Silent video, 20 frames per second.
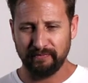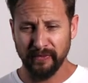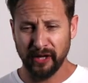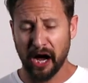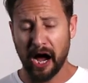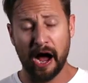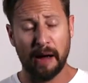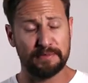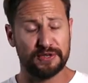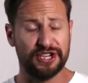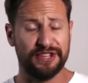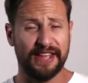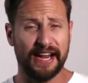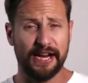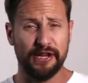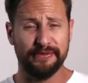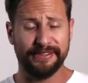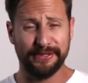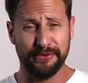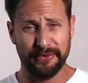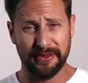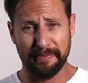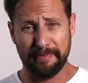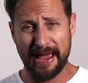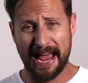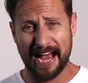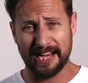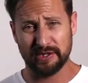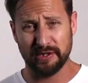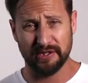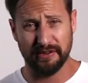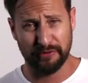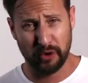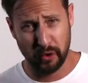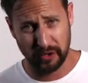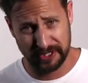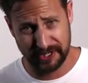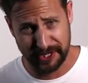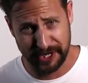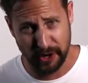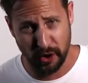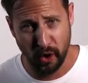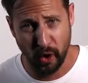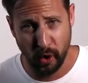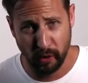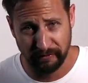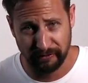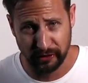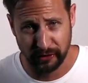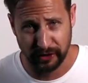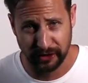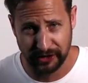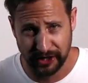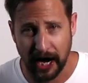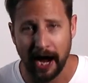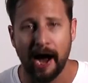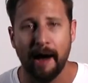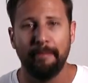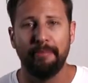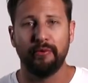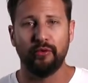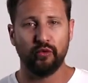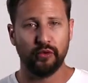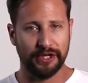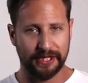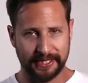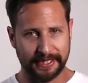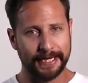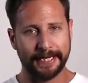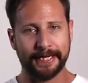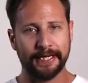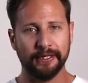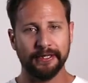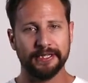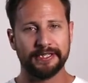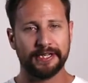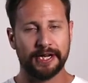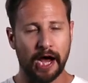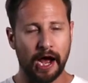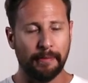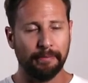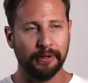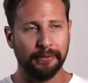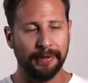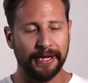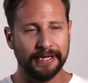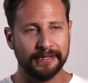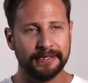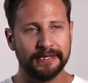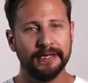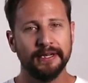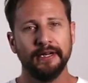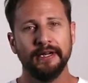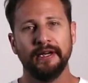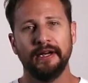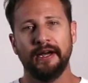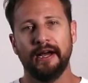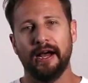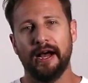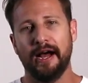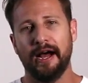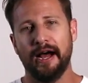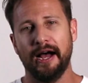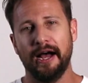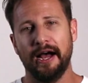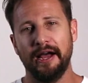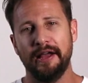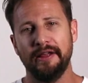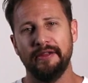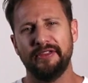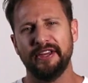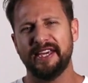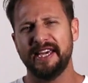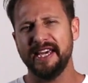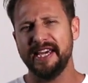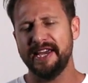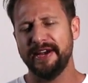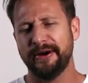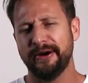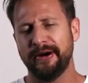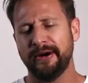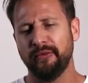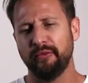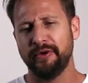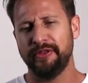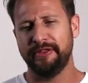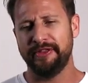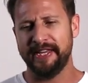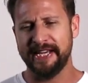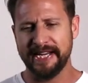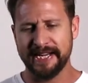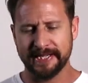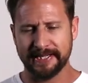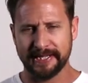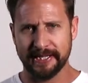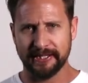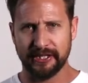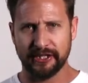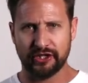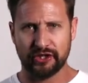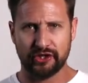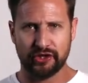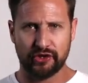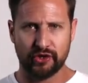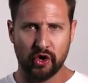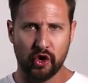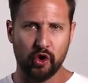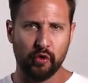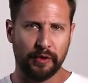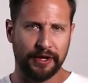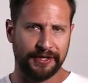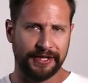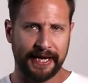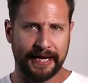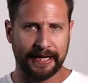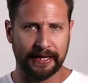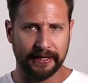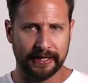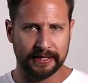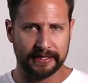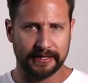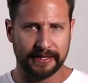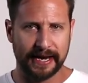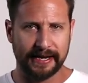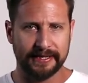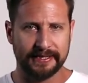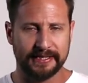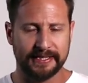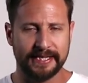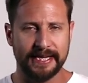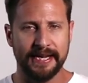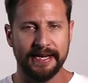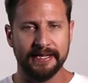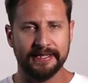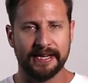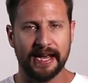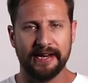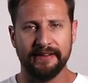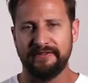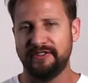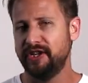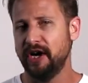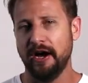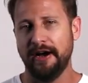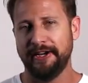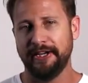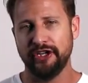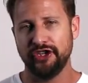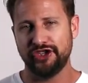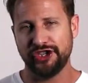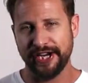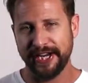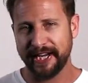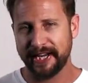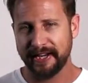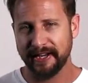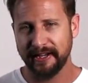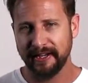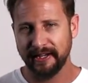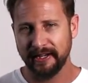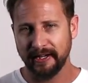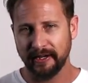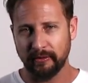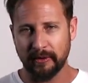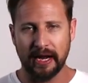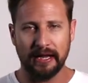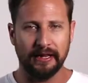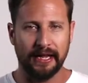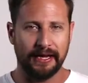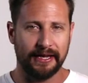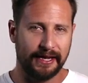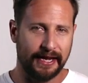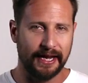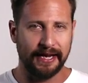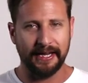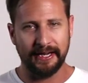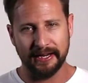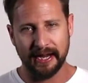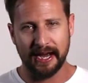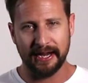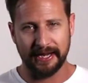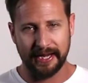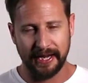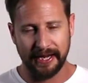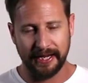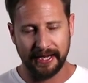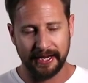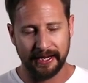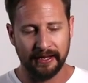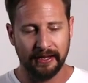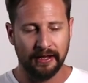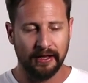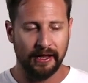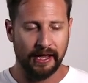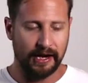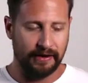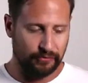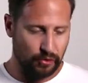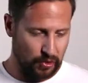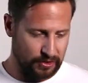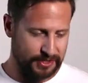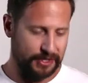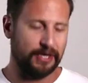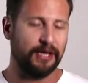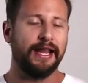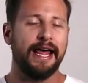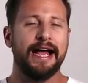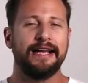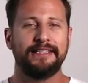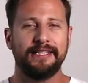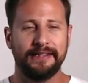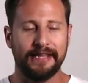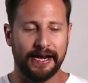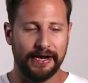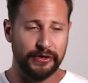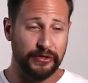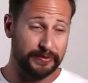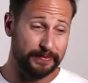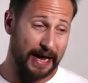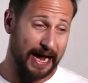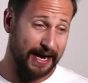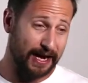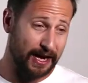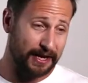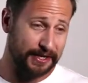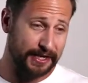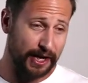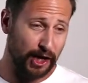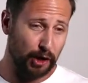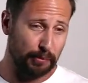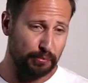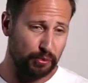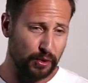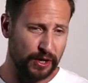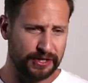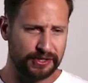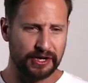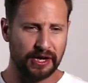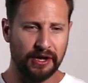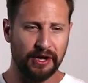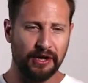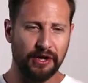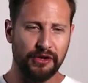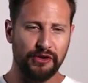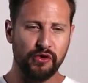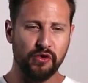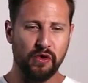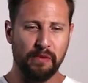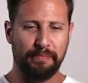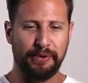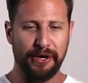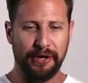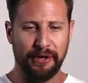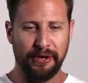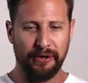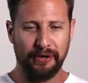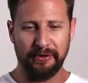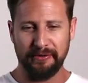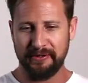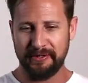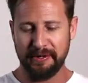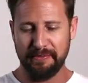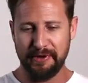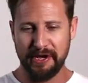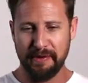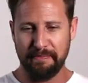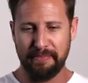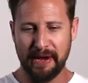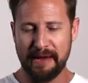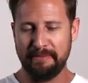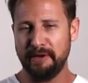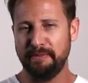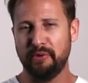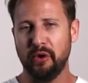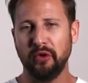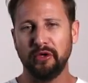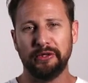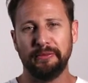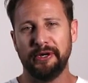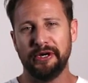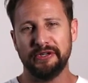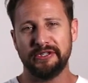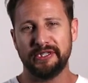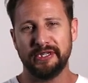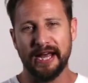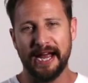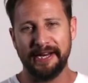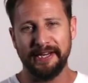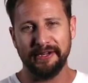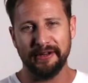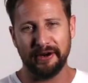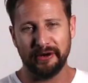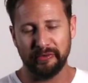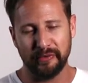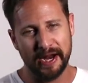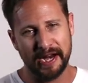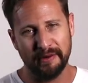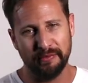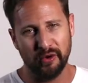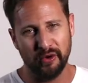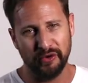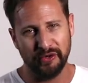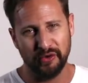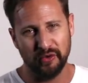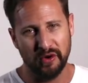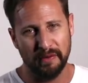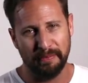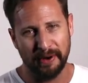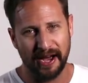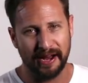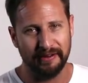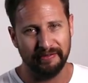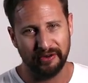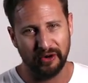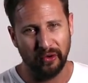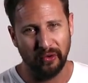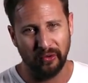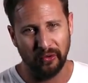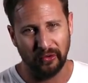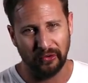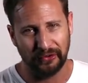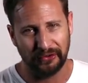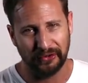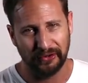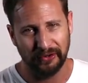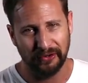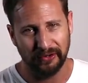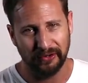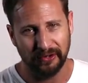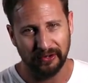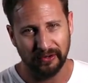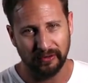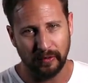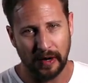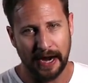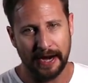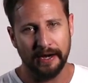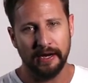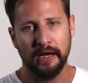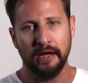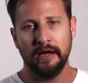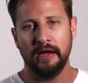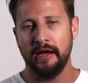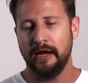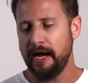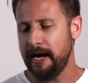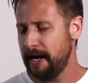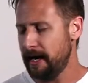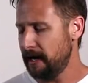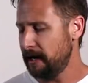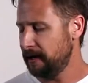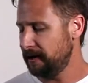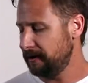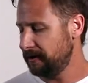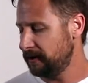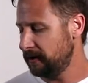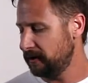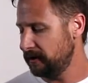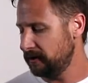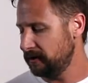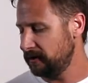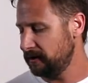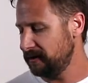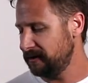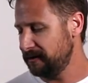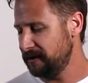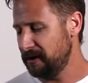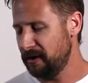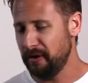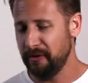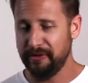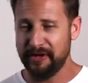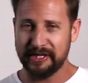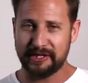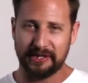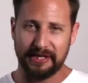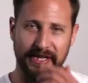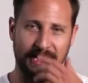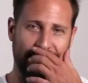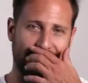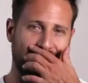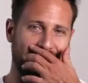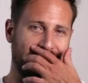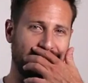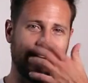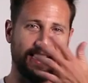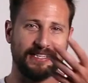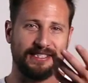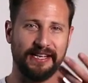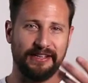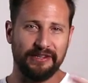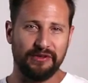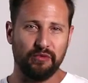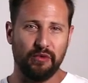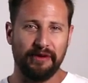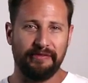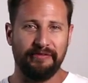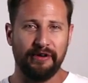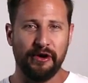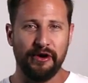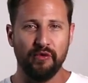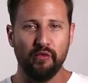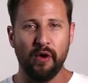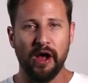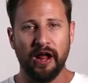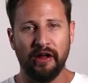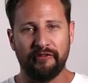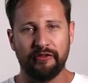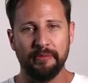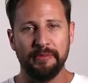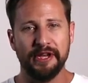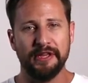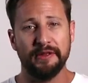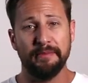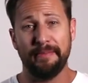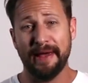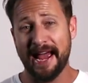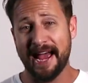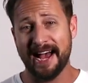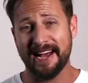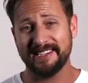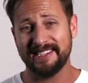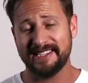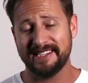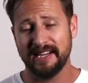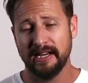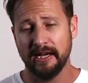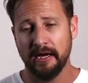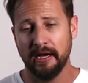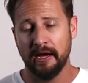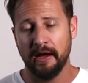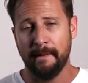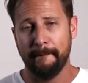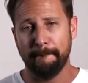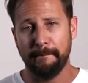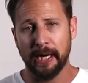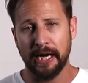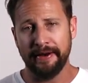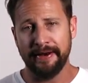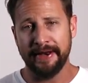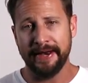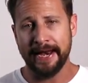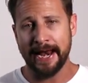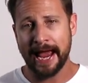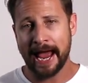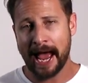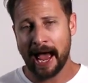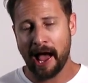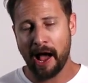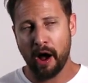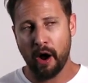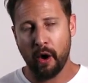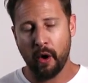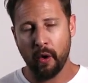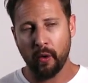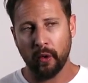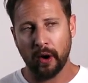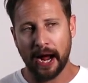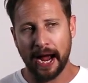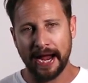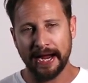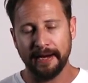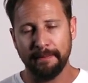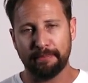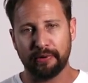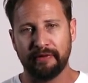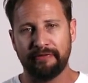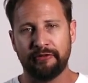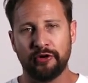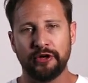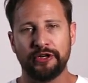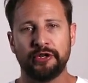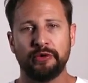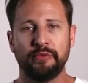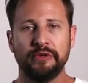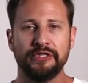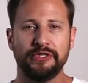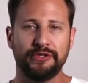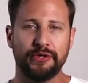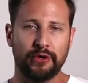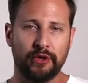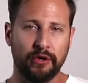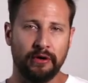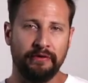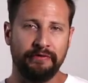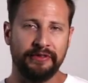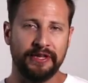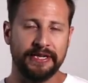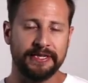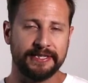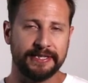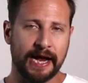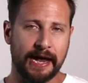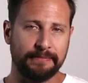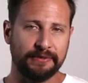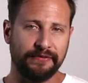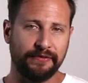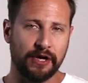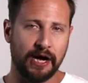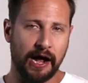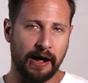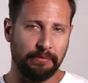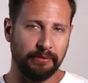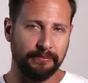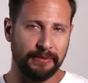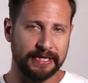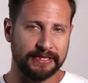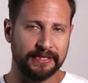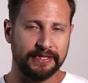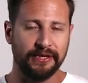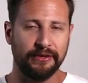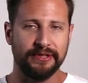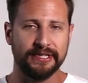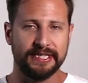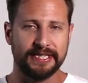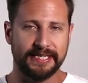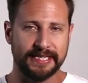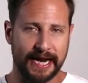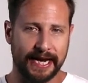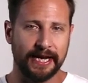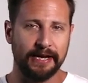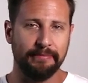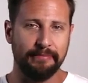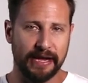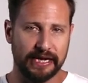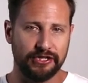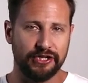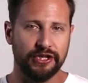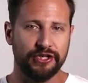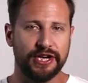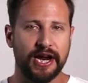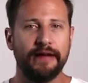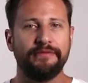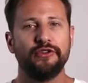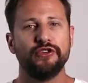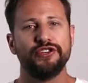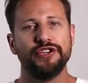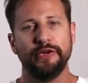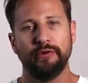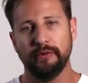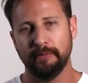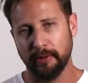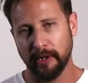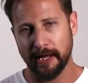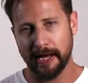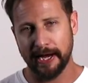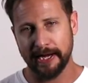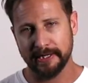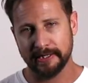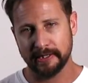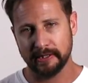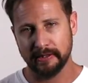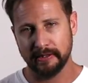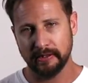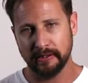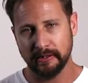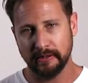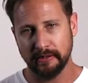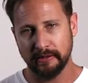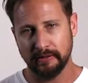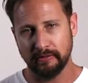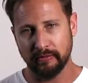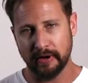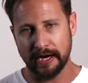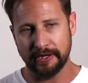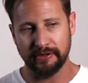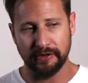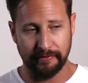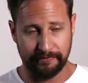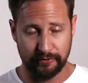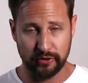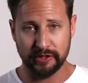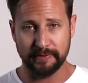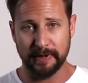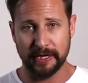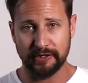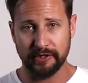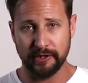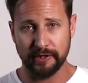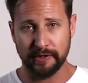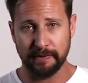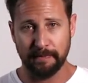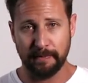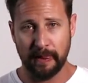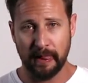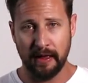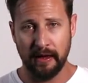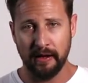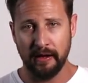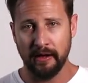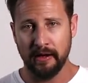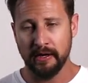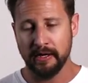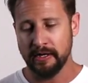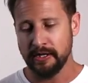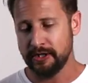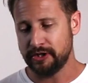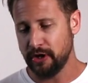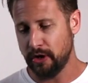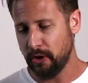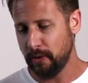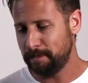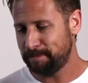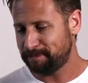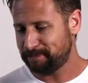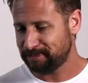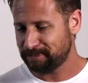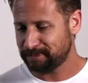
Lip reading: option that I used to do in the past is, of course, the over-the-top ridiculous compliment. The key here with these is it's so ridiculous that it's seen as kind of tongue-in-cheek, right? Like kidding, not kidding. And of course, the classic that I used back on Yelp was, you appear to be a baby polar bear sliding down a rainbow into a pot of gold, right? And, this, again, like I said, this worked very well for me in the past, but now I prefer to reserve these types of compliments until the second message after she replies, right, to the first message. So,